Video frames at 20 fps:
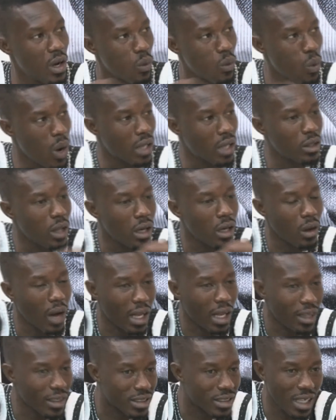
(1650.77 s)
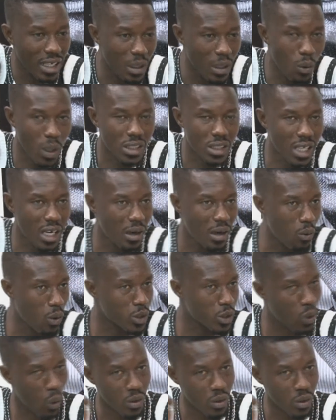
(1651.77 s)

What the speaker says: When Alassane Ouattara was